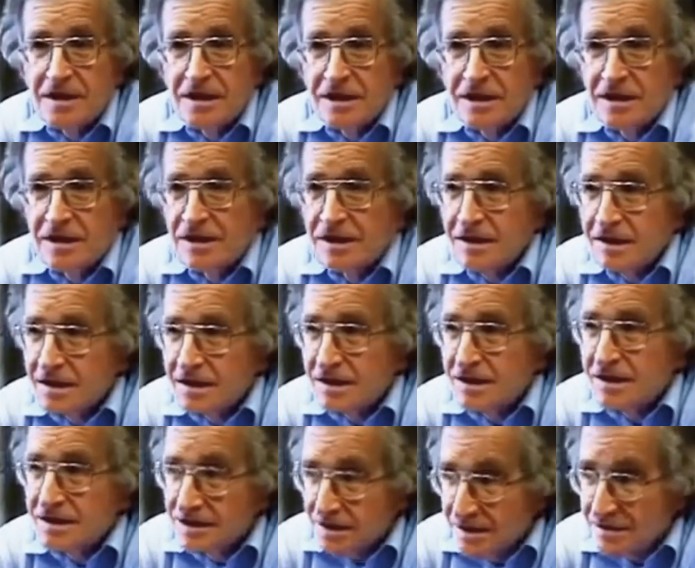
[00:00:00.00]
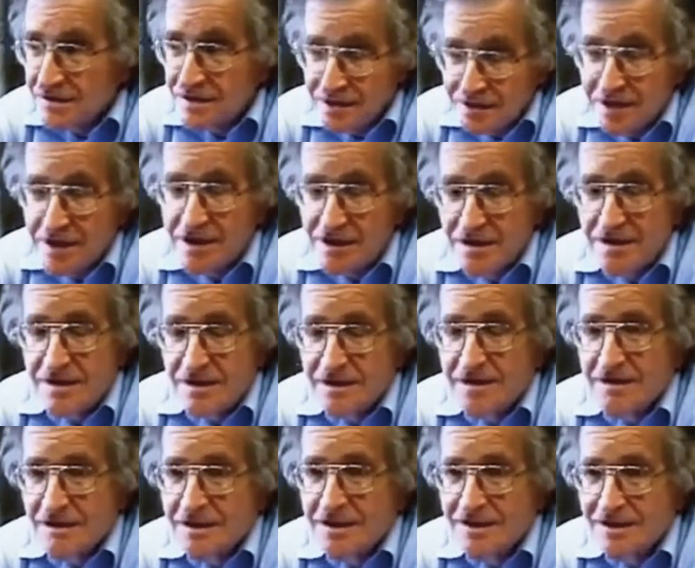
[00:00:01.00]
There is
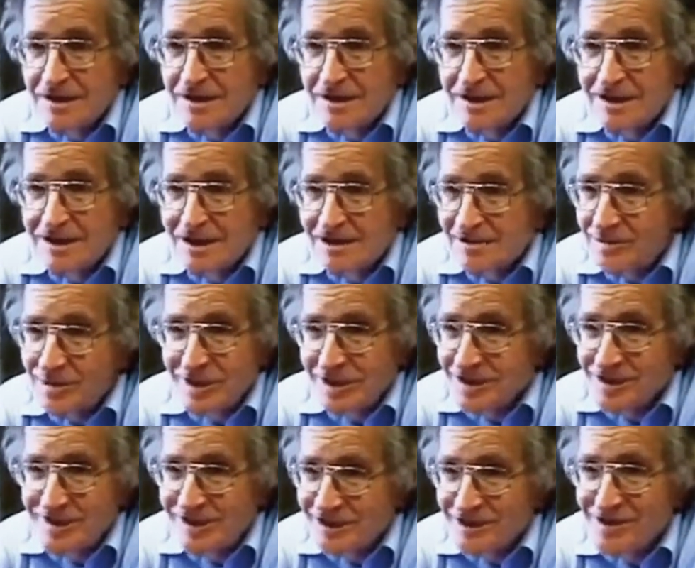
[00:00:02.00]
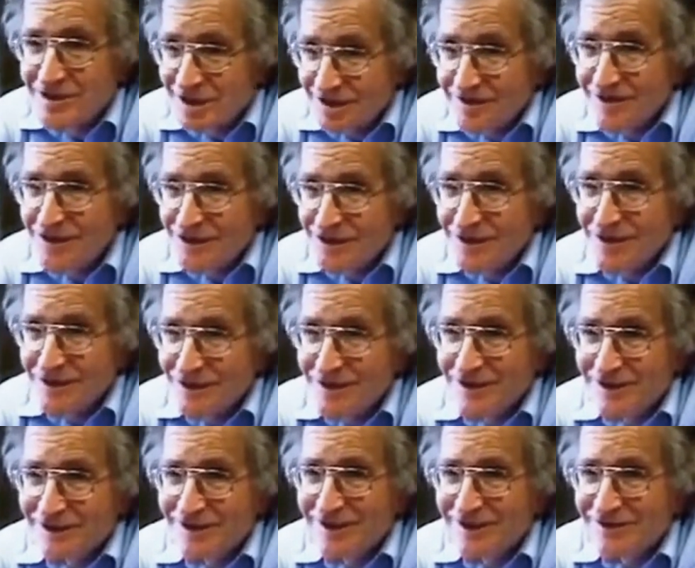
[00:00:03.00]
literature on that, but you have to
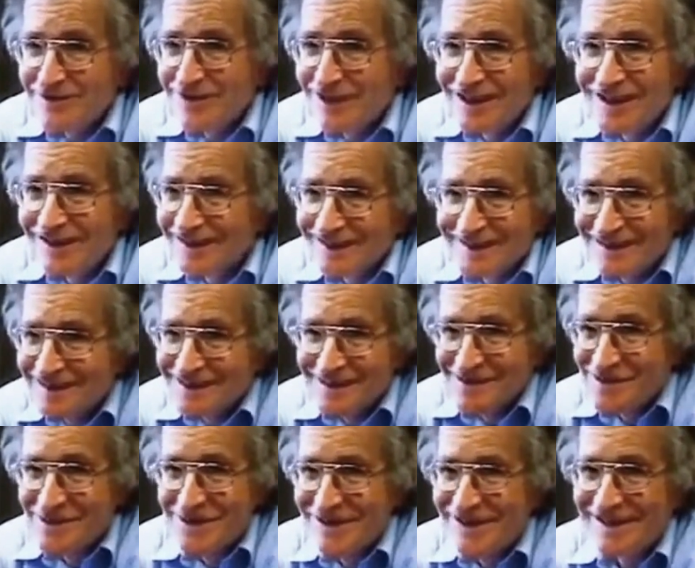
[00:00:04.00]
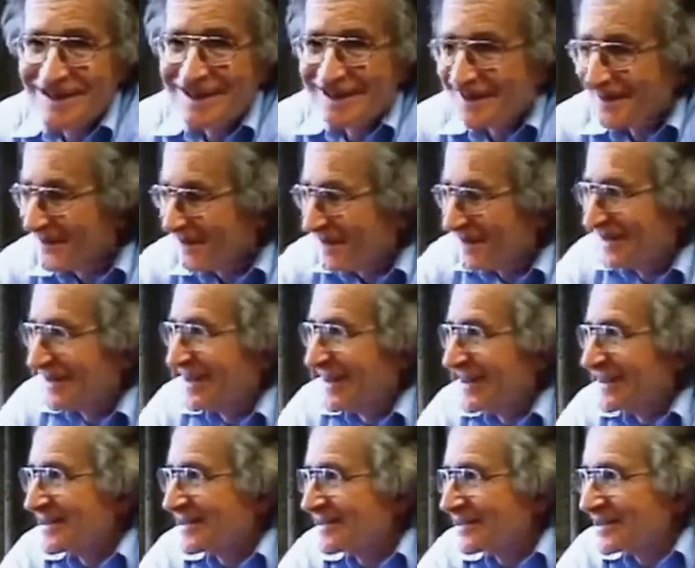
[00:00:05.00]
search a little to find it. It's usually not taught in
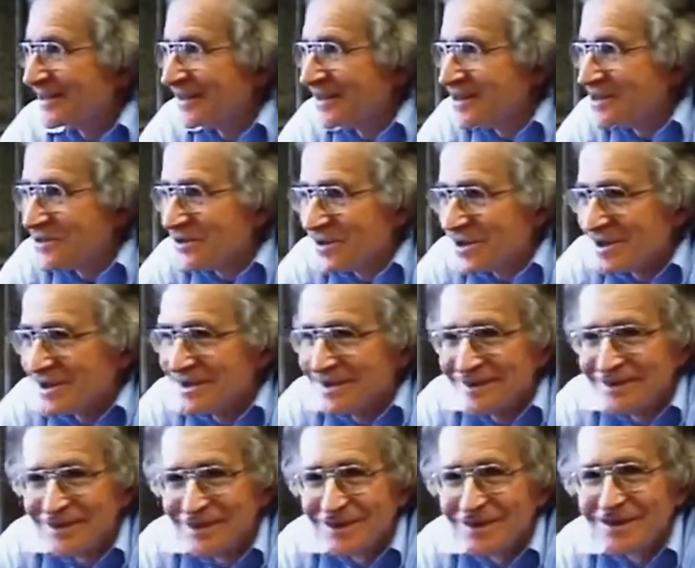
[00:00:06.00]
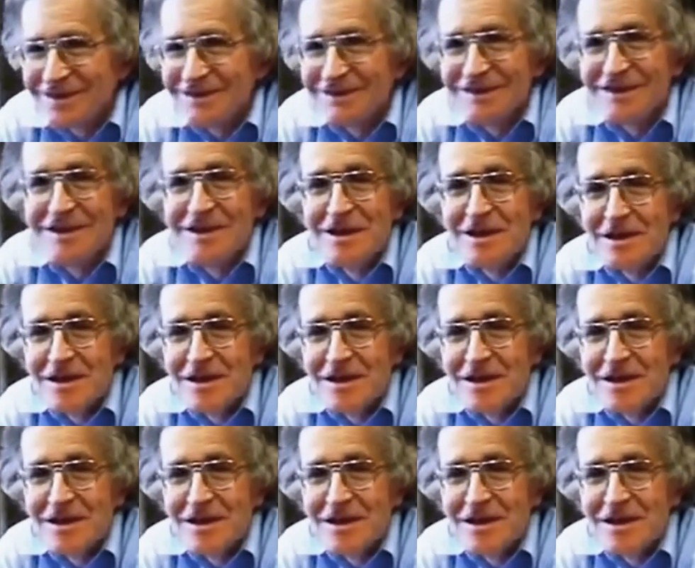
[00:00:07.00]
high school history courses.